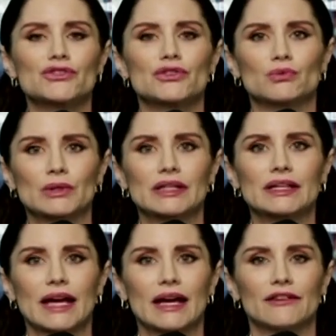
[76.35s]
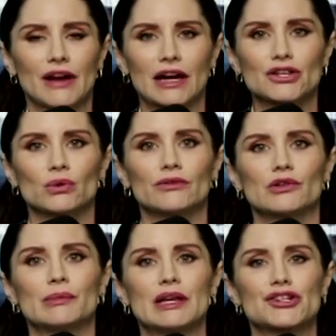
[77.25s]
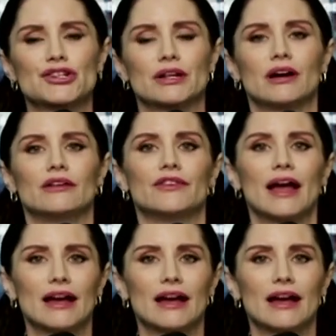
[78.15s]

to really get factual information of